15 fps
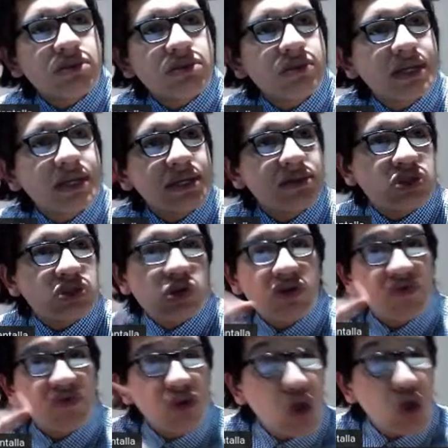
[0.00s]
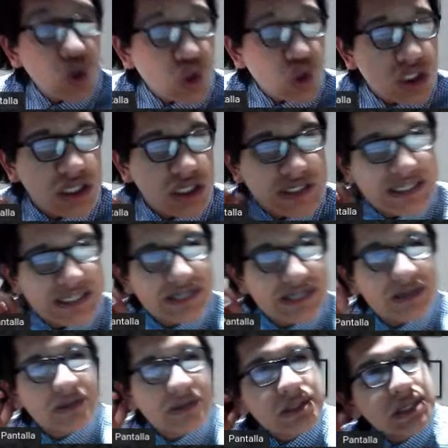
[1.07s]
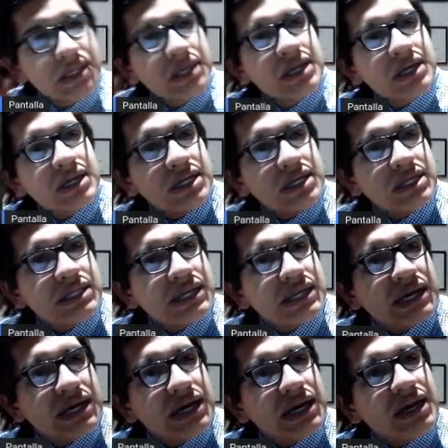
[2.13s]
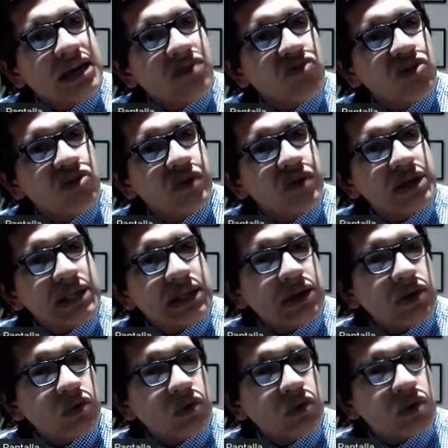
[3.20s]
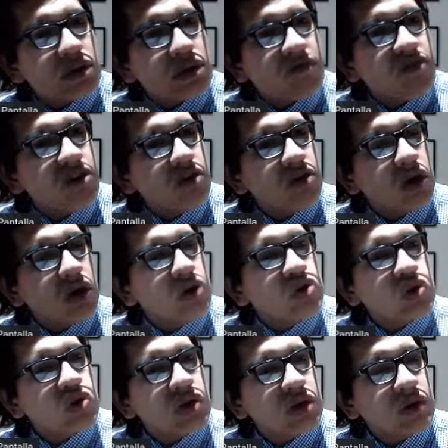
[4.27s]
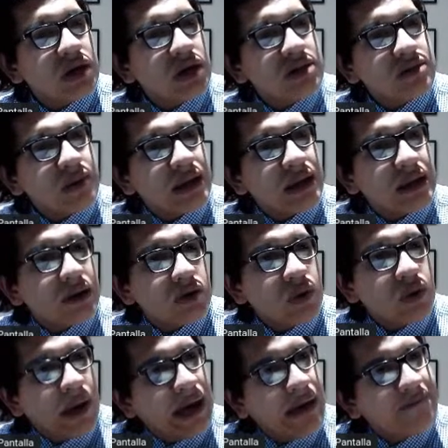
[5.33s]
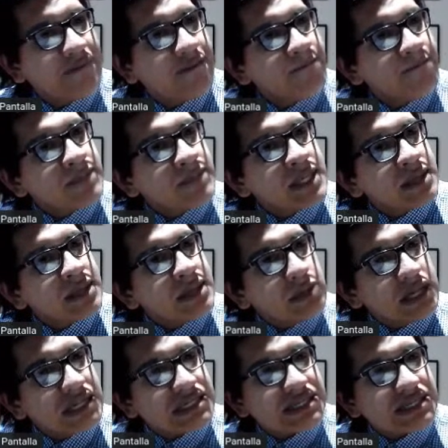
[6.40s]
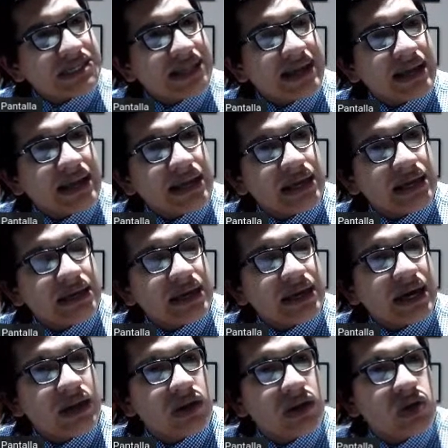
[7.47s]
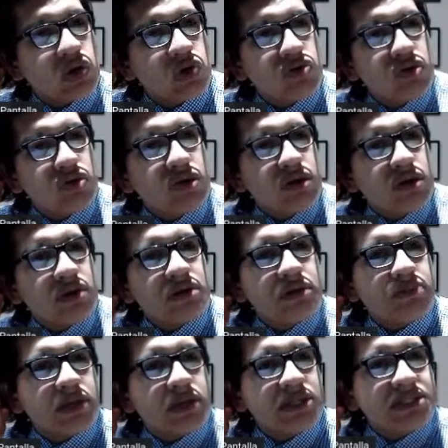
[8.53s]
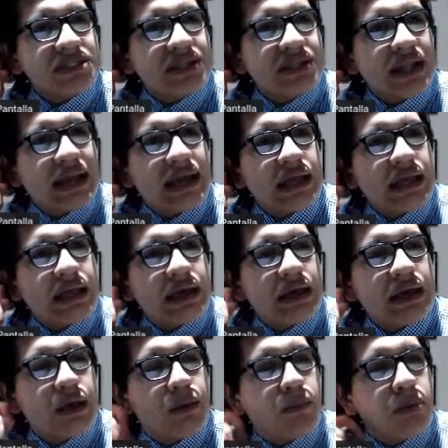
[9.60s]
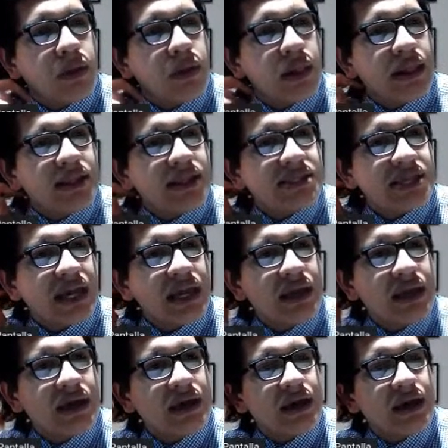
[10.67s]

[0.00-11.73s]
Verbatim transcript: everybody sort of knows the U.S. You know. And uh, if you really, if you go to the U.S. right now, you have places like uh, I don't know, places like uh, let's say